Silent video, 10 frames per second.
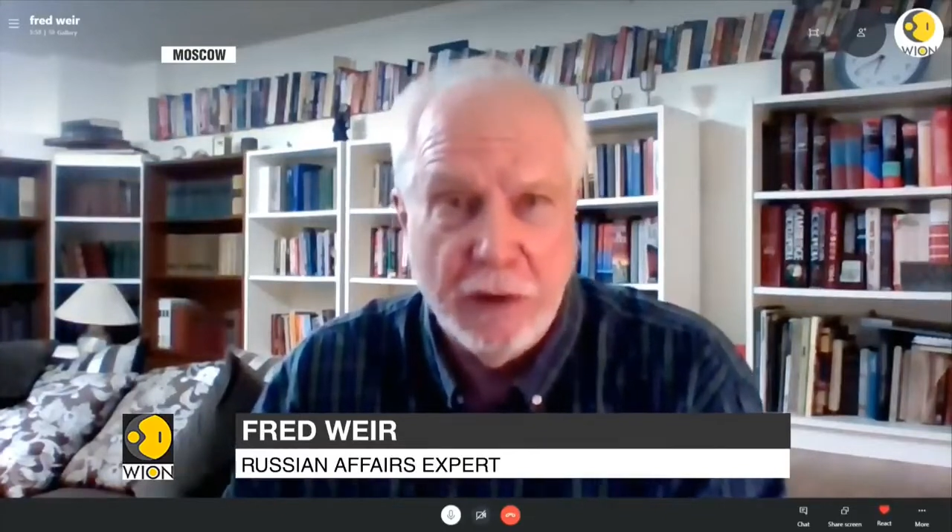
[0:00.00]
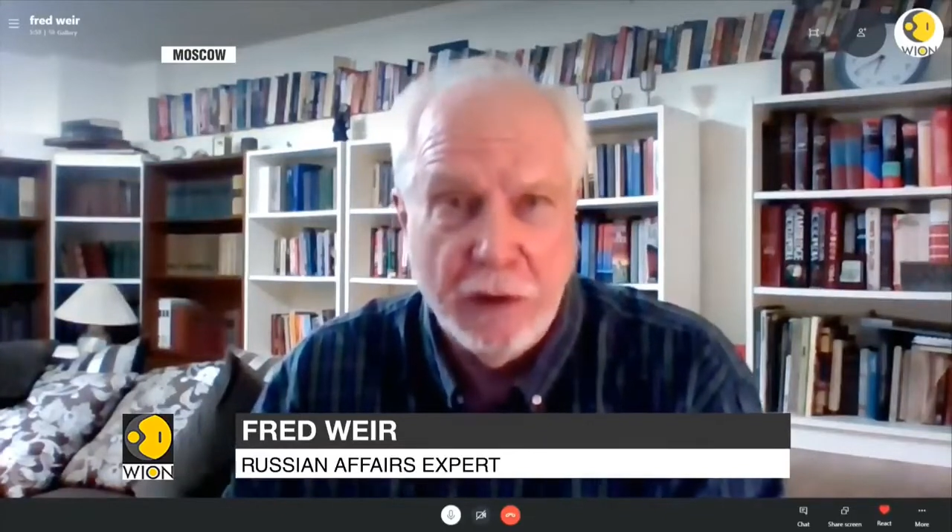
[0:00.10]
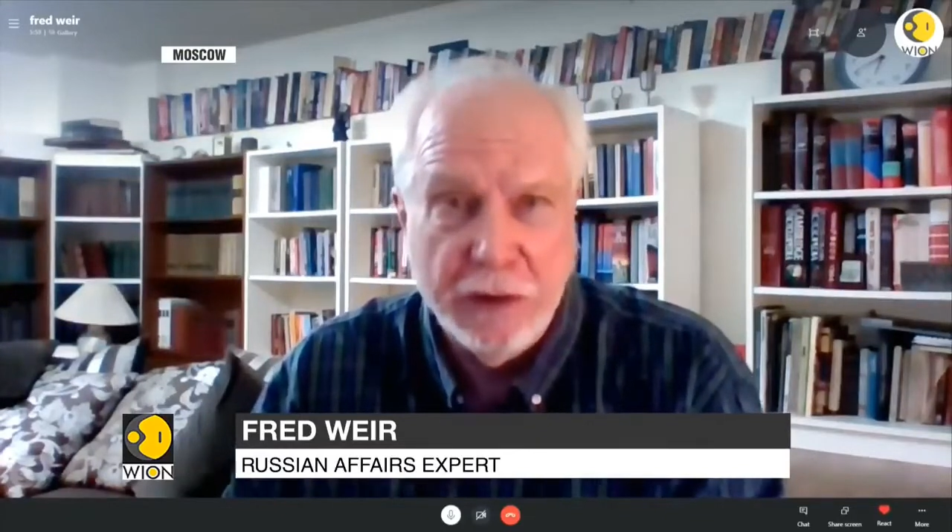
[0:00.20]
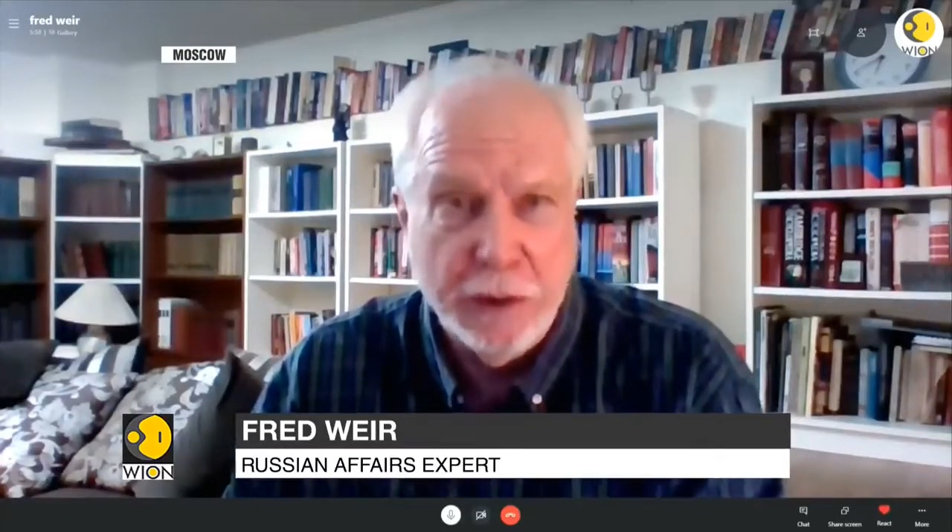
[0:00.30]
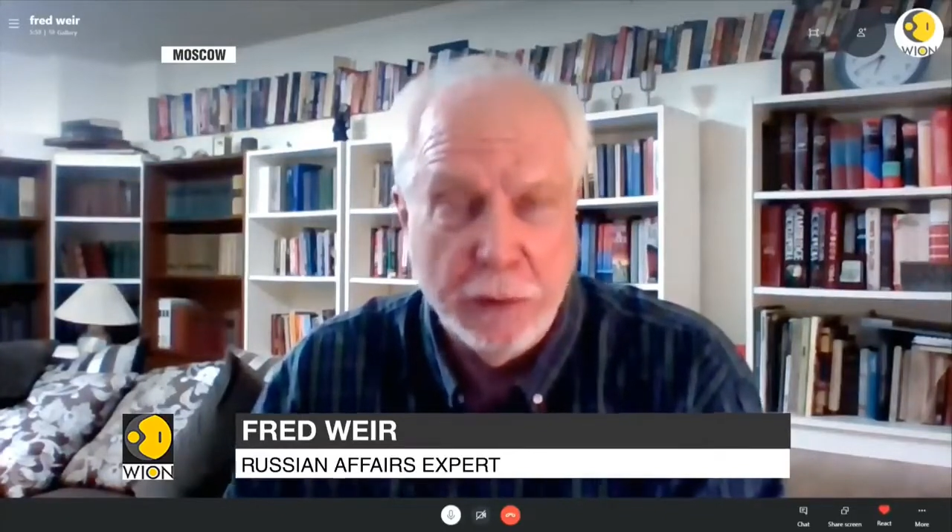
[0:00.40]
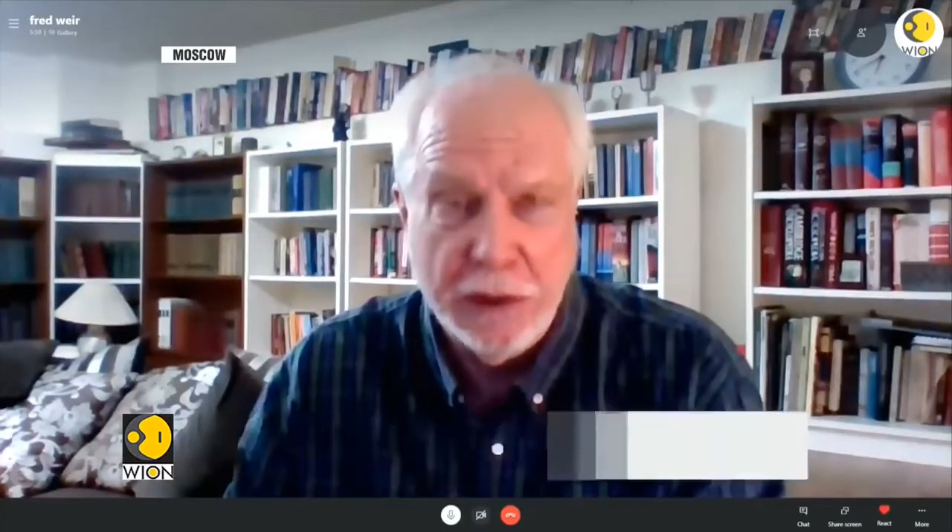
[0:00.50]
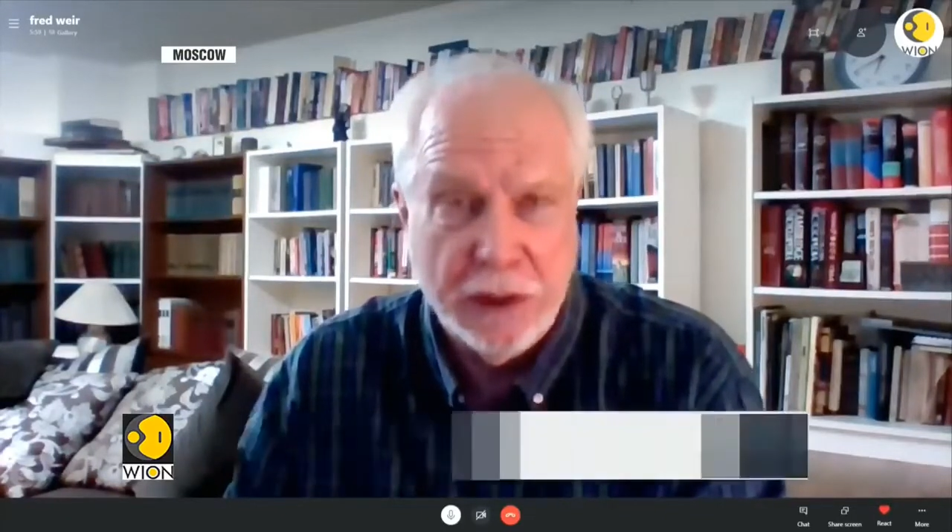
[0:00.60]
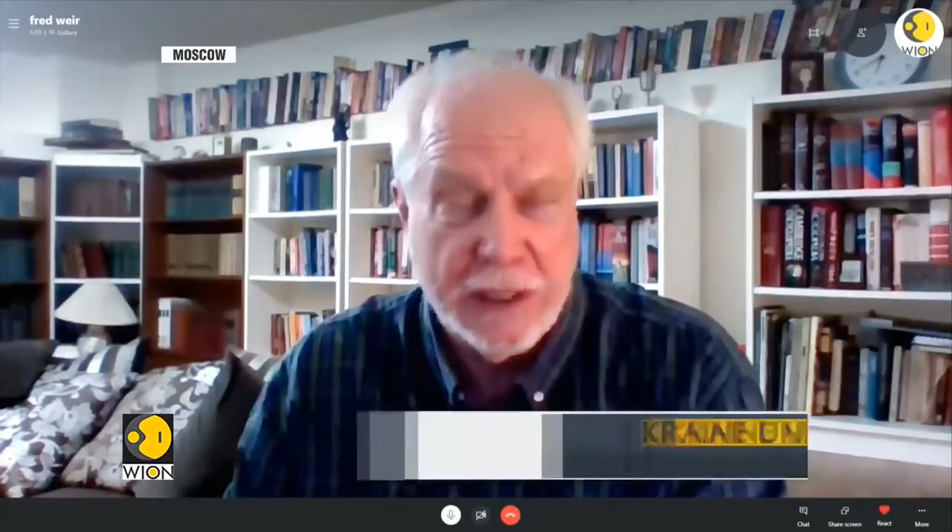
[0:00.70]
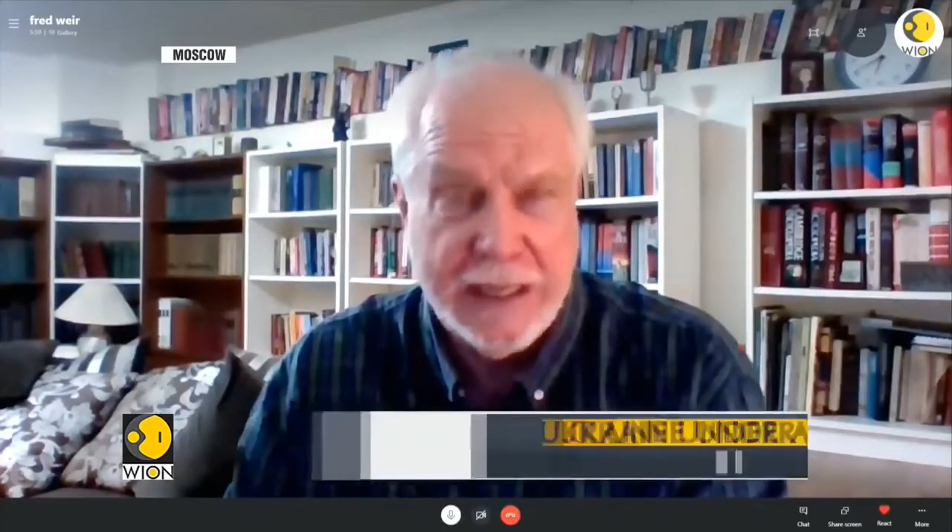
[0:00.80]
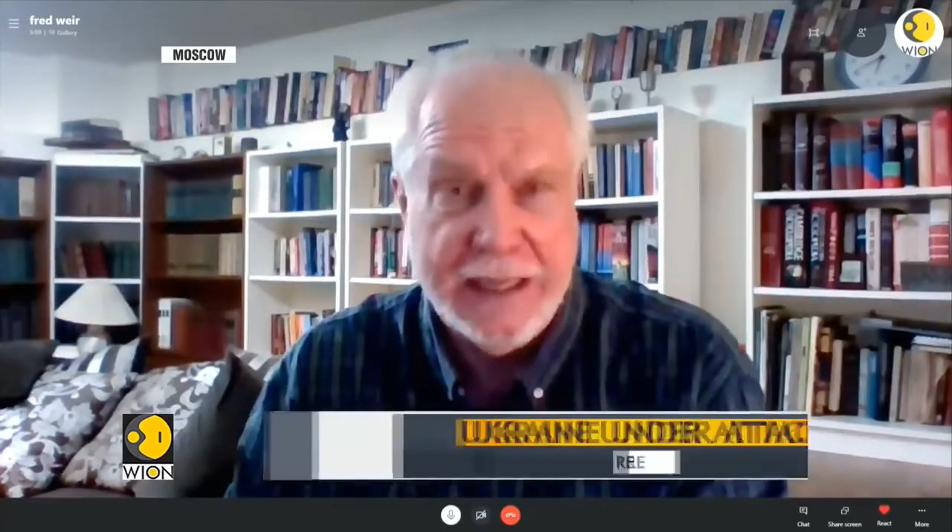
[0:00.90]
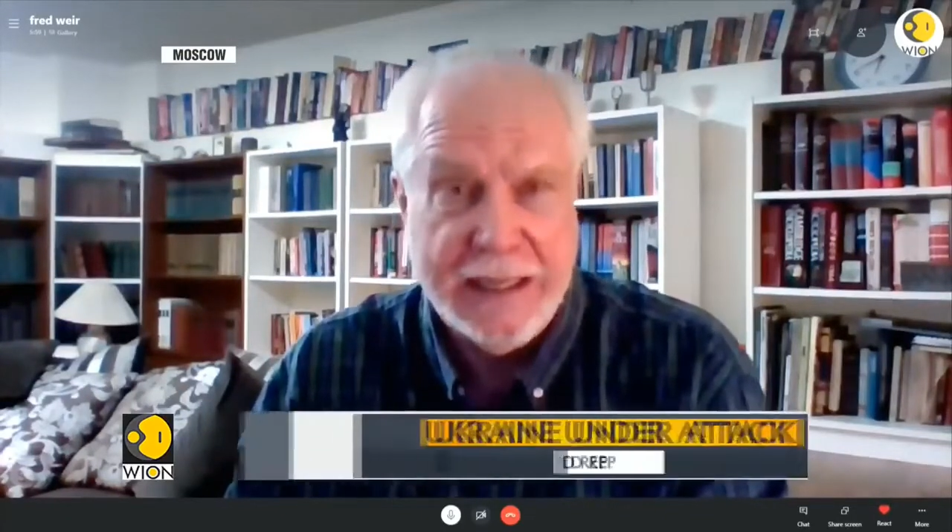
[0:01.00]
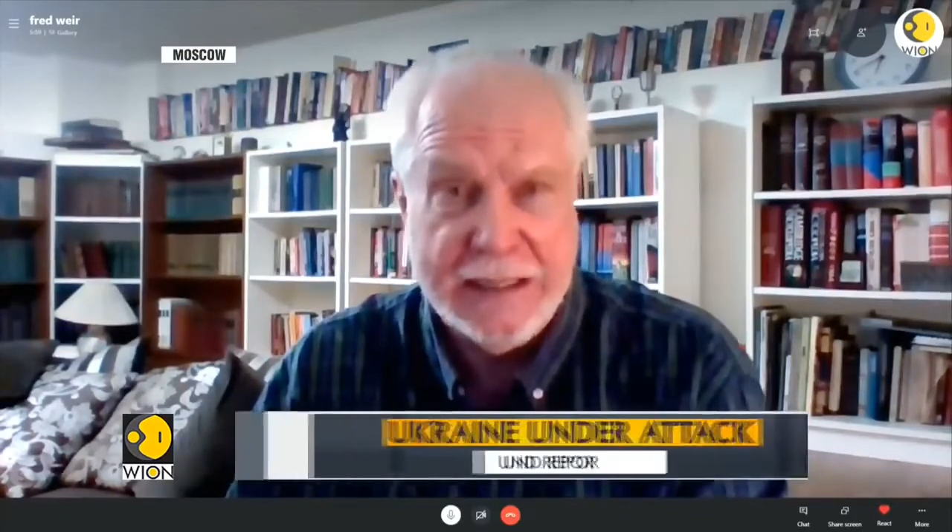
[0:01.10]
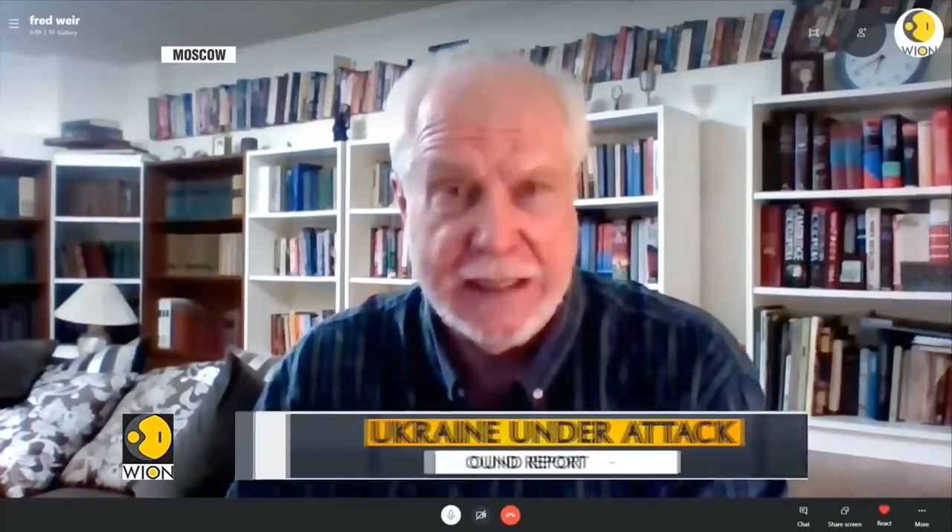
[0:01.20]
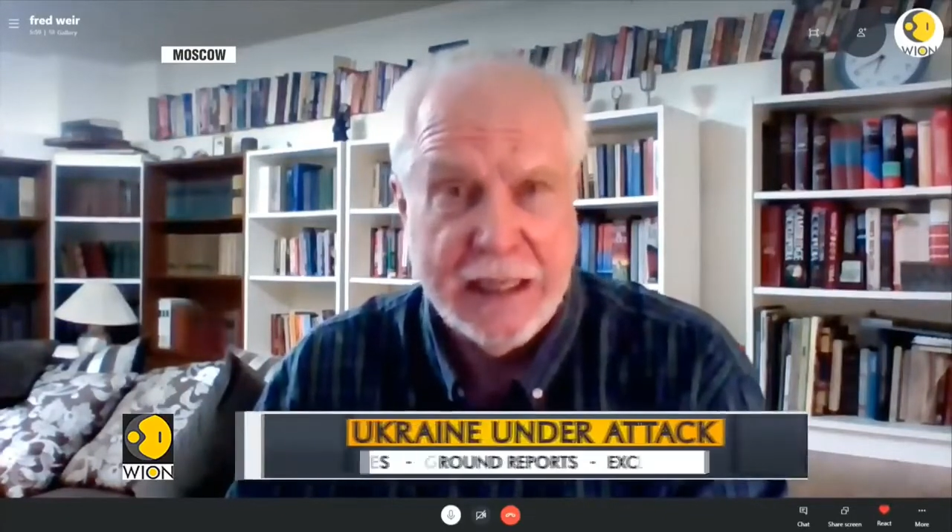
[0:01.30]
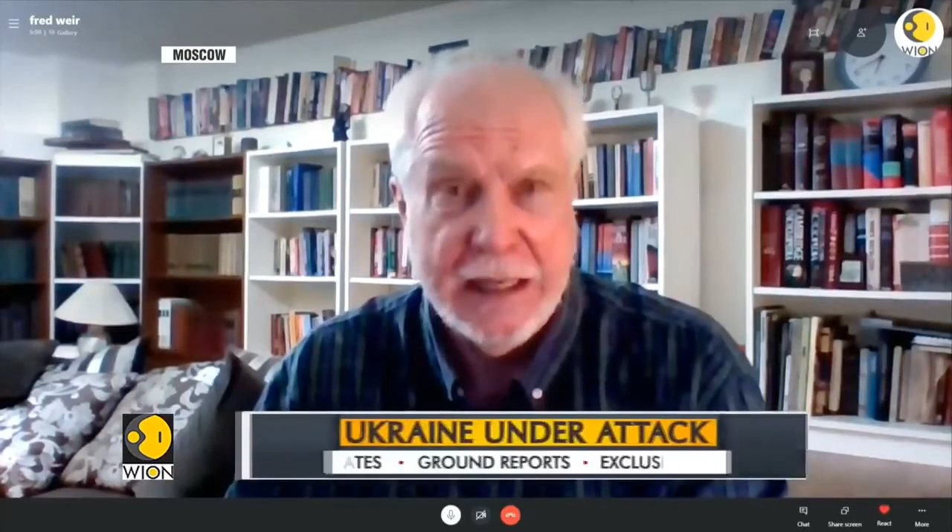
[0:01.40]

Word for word: all the nuclear keys,